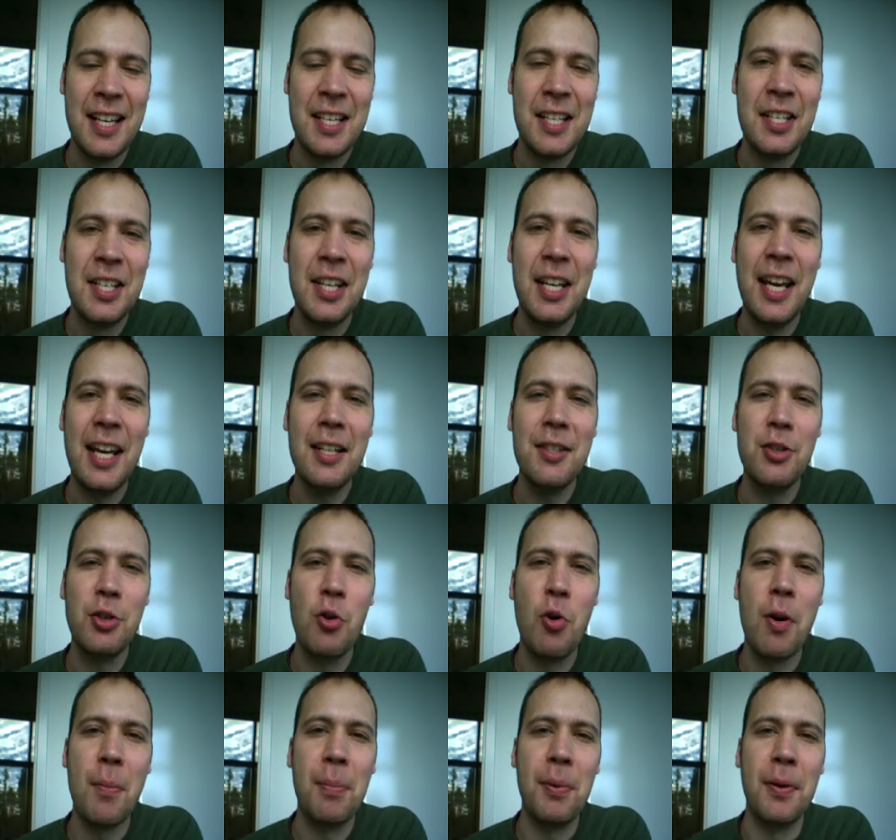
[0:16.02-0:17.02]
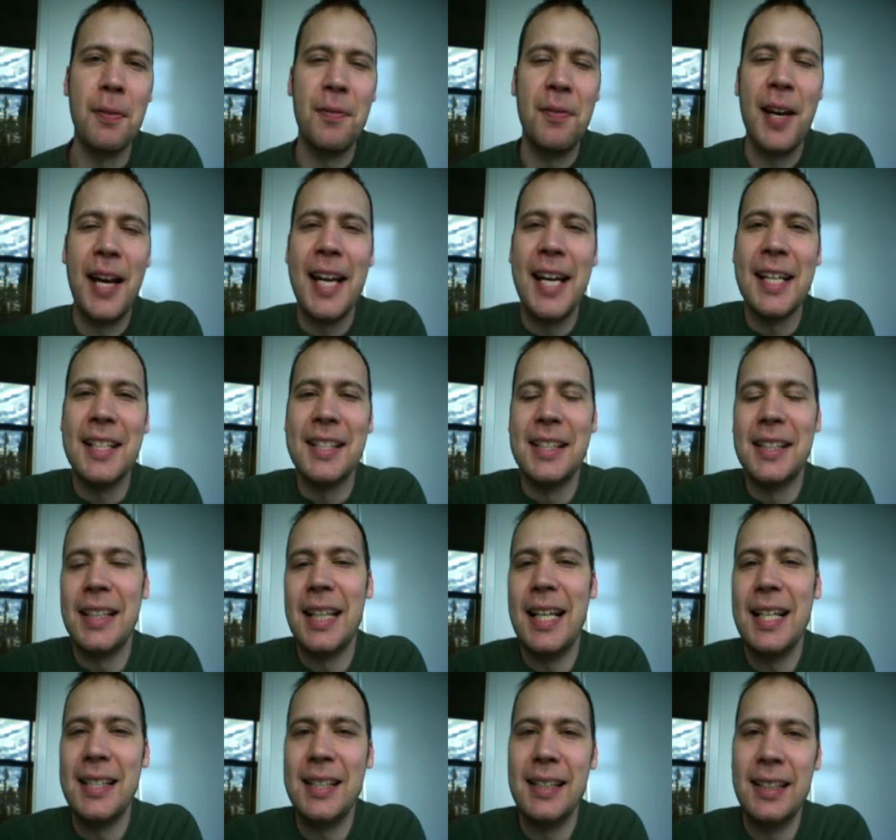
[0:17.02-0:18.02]
Today's corporate finance
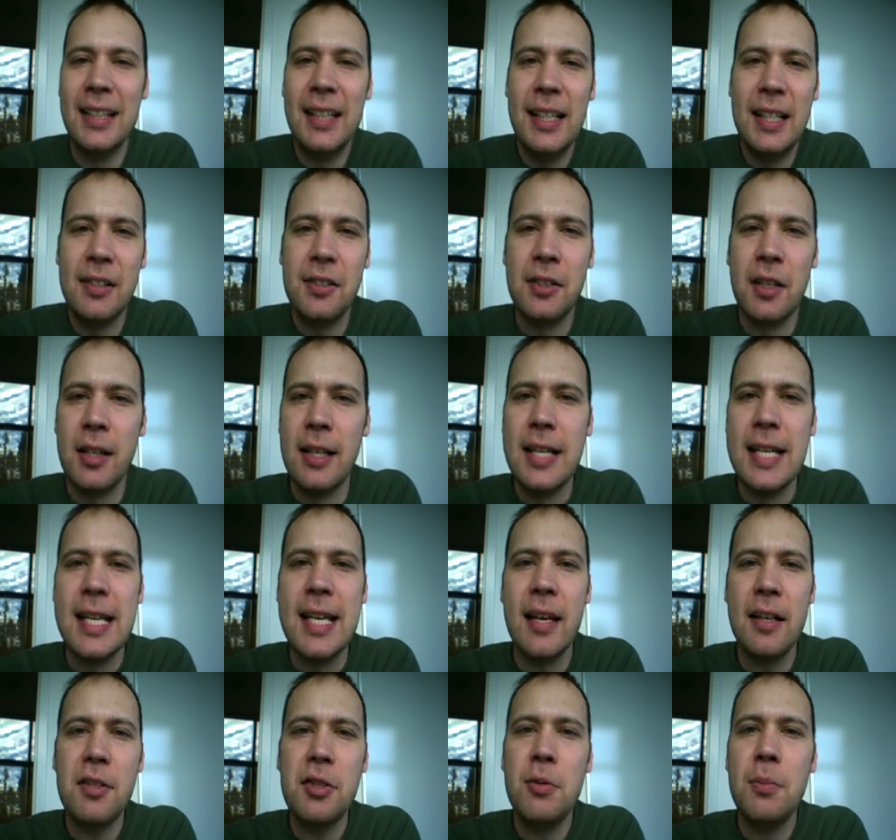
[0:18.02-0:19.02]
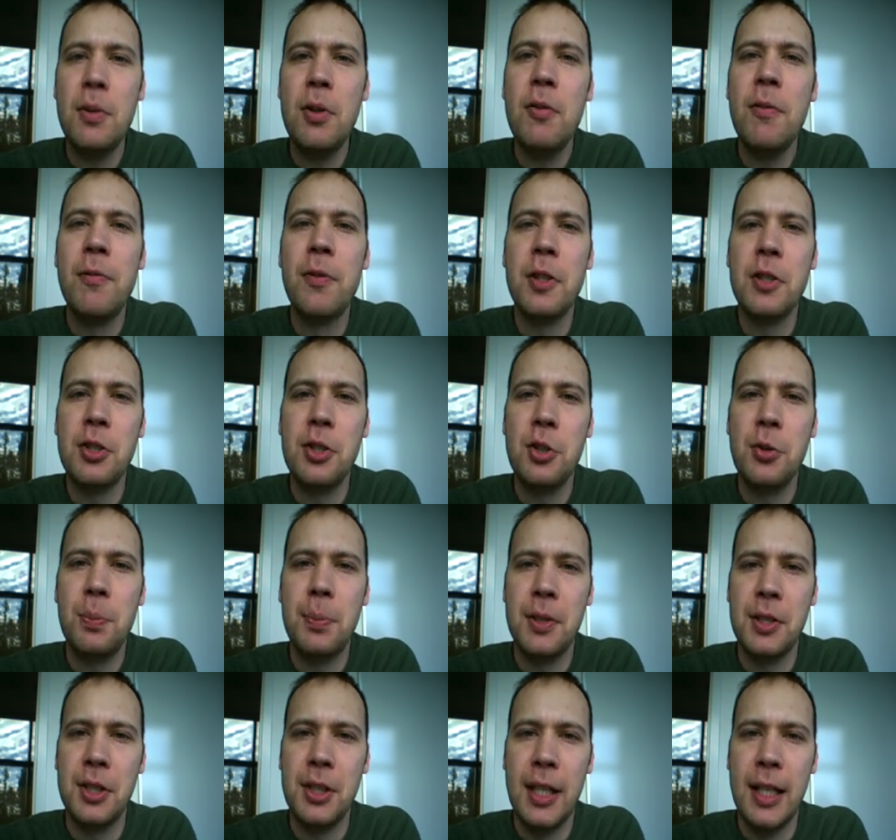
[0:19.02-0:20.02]
lesson is on decimal versus
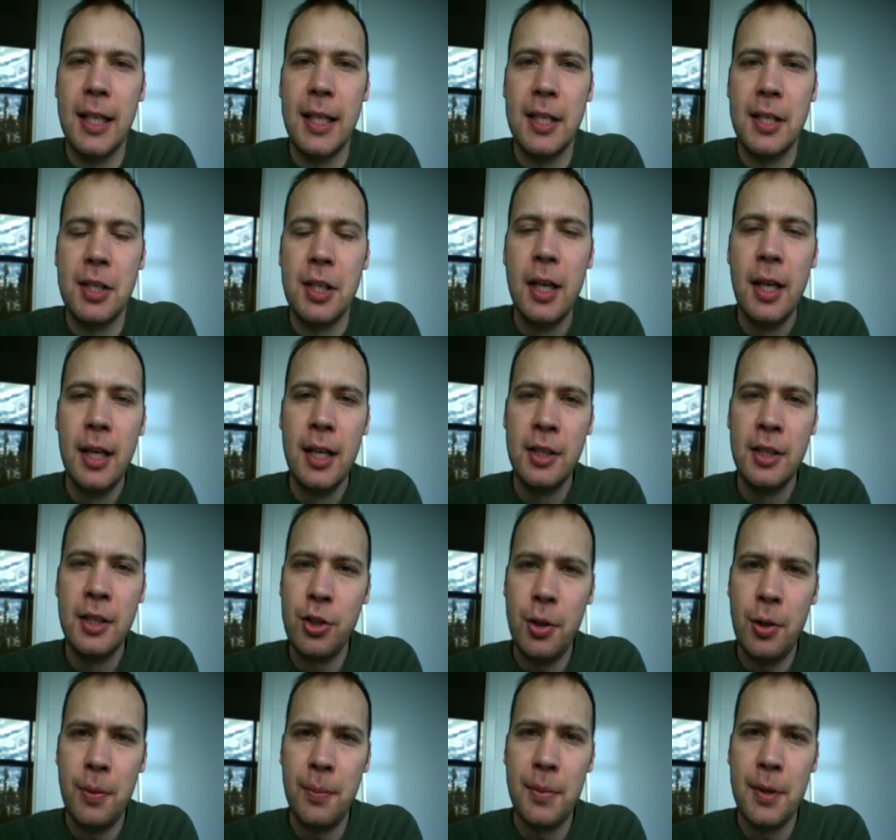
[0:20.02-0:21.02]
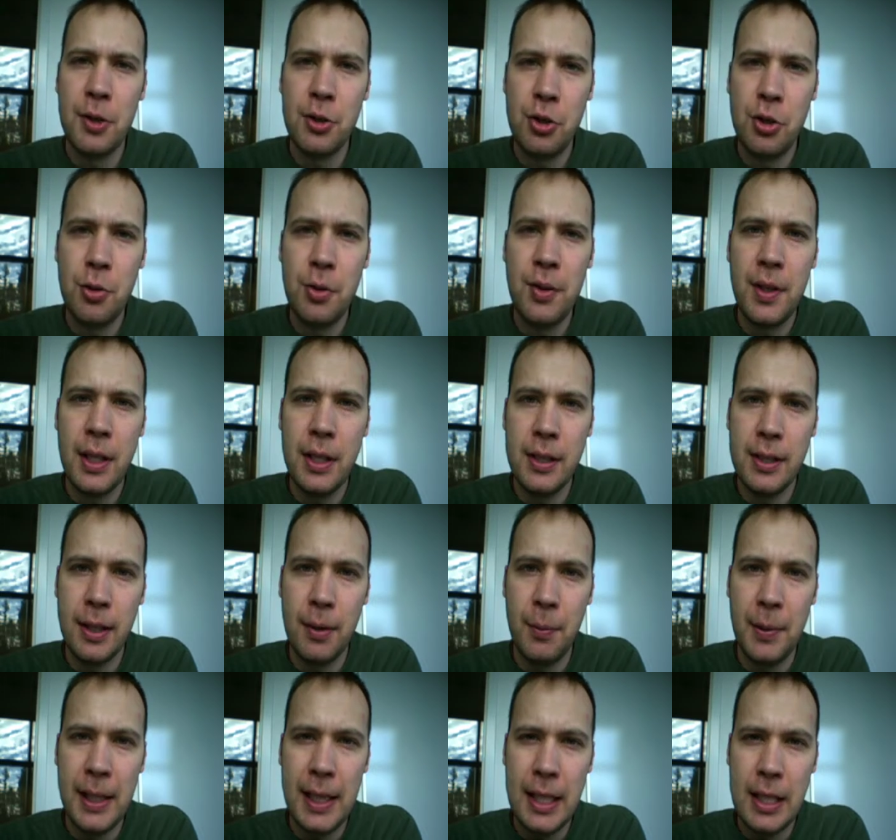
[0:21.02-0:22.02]
percentage. So there's two things that
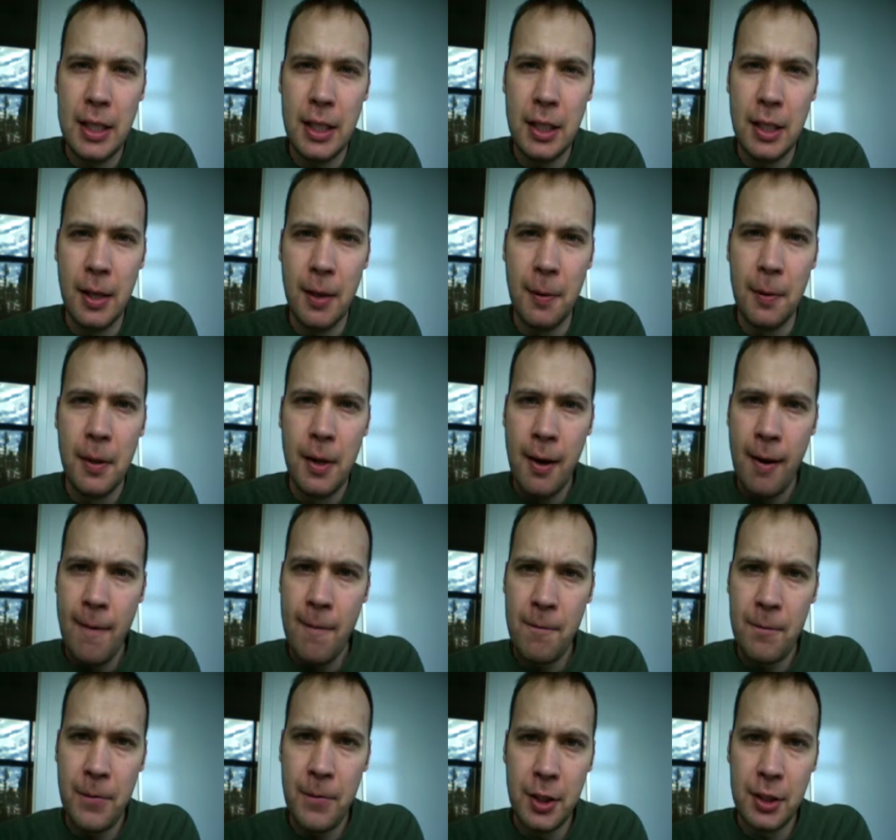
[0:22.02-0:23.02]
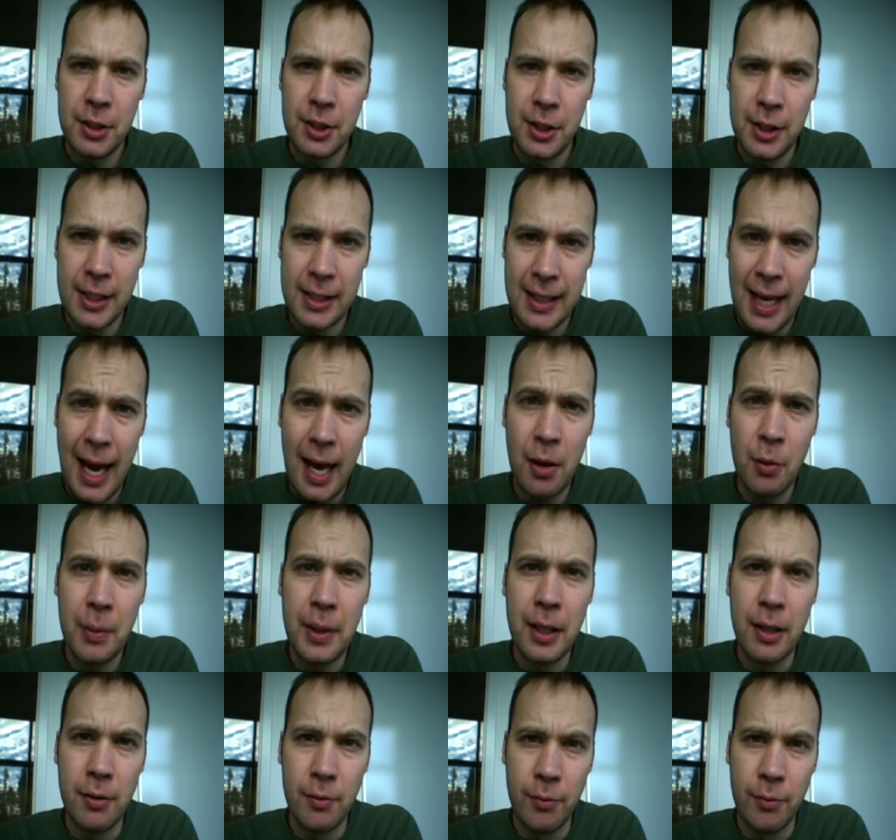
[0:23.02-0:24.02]
we need to know. First is how do we
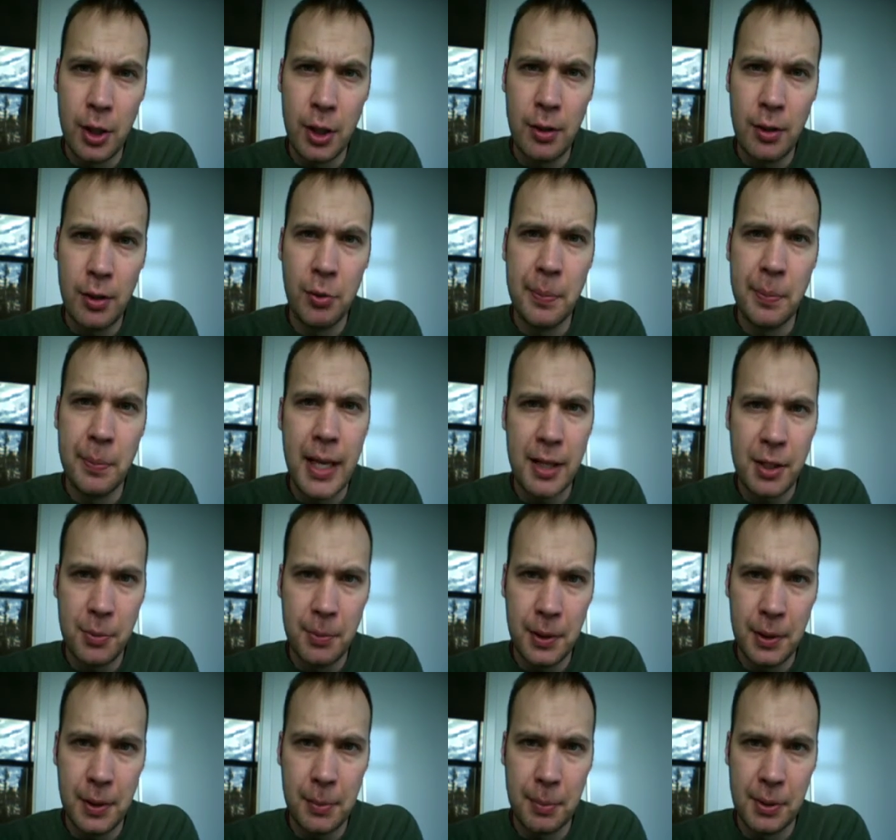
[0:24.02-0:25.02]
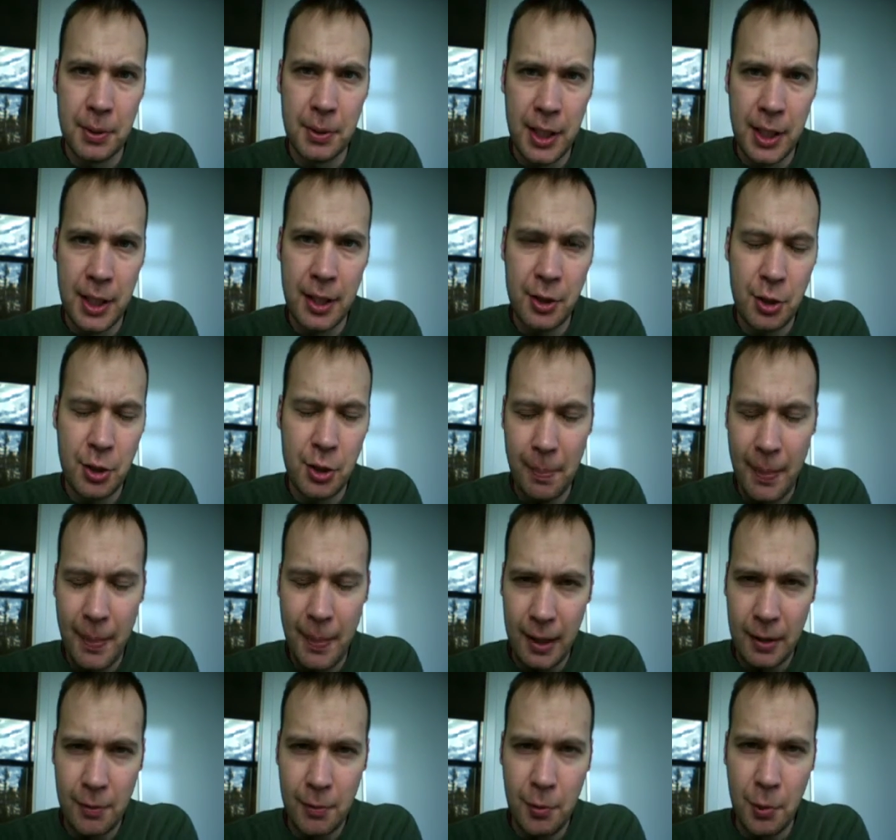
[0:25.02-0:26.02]
convert from decimal to percentage or
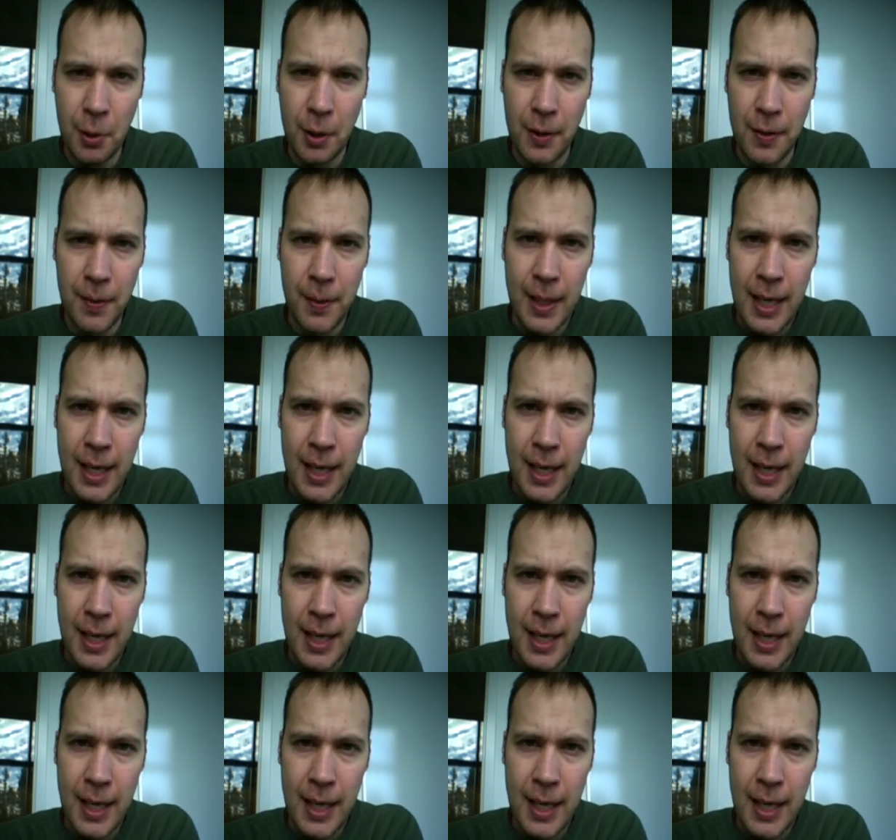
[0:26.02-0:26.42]
back and forth?